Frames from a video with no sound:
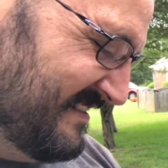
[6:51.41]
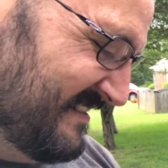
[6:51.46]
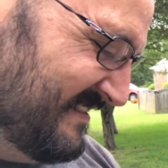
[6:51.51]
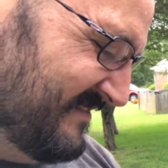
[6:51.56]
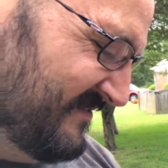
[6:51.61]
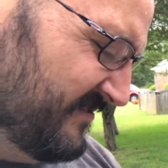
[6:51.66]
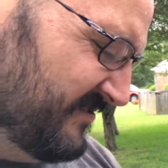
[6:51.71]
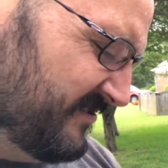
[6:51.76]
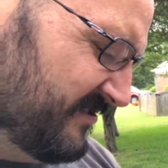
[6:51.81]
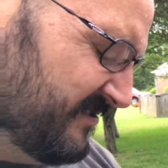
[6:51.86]

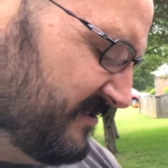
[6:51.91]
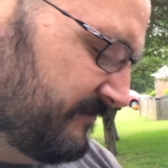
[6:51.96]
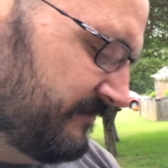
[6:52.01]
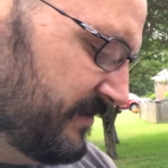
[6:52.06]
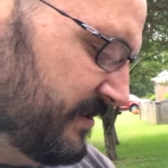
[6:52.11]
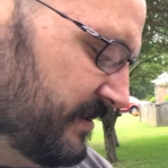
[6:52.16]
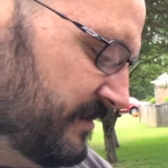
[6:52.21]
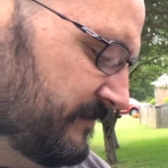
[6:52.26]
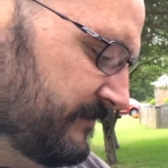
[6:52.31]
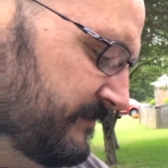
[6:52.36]
which, you
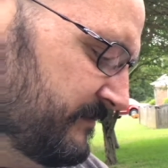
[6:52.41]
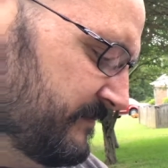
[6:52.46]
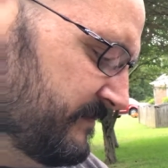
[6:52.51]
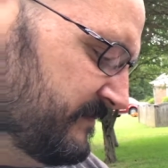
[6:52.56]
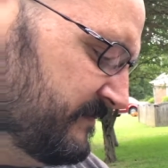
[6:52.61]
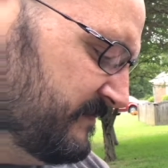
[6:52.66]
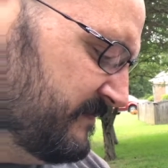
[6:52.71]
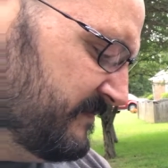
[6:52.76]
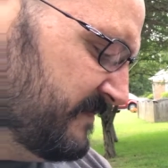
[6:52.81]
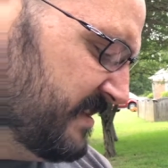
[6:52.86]
know,
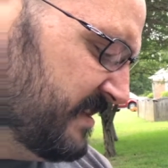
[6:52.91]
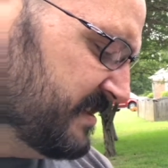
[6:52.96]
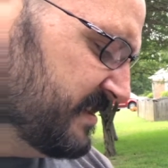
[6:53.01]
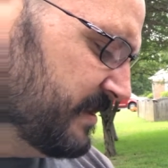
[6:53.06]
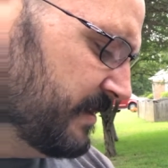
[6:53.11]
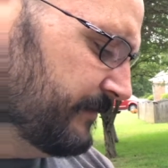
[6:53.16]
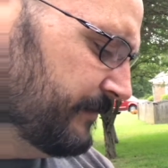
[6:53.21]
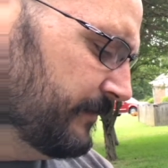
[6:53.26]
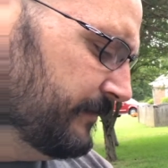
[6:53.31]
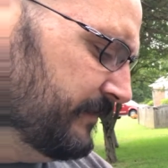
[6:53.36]
that's
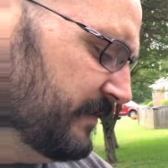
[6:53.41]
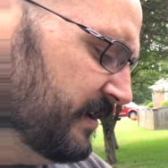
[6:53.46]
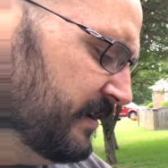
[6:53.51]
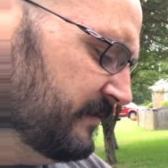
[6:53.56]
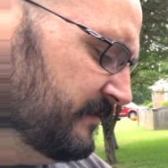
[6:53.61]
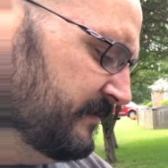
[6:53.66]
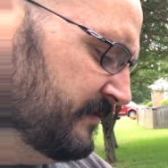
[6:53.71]
never fun.